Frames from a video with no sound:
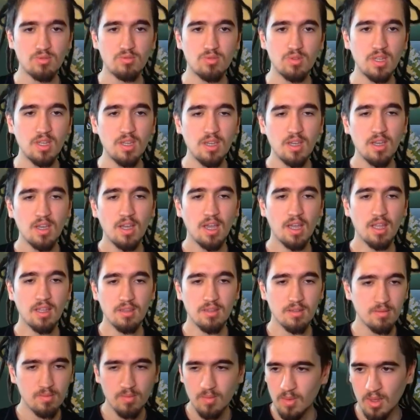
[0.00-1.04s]
Tree
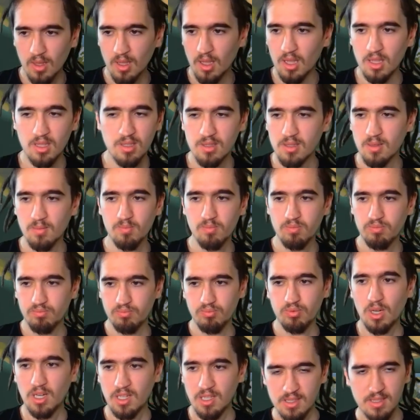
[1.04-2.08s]
and it's a
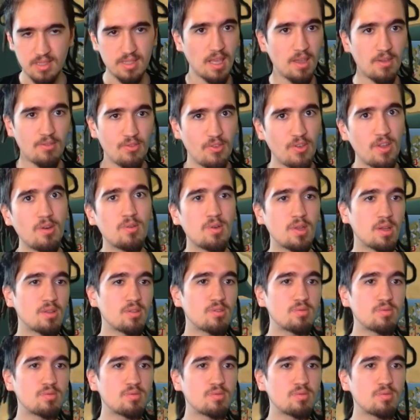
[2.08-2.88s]
pretty safe area,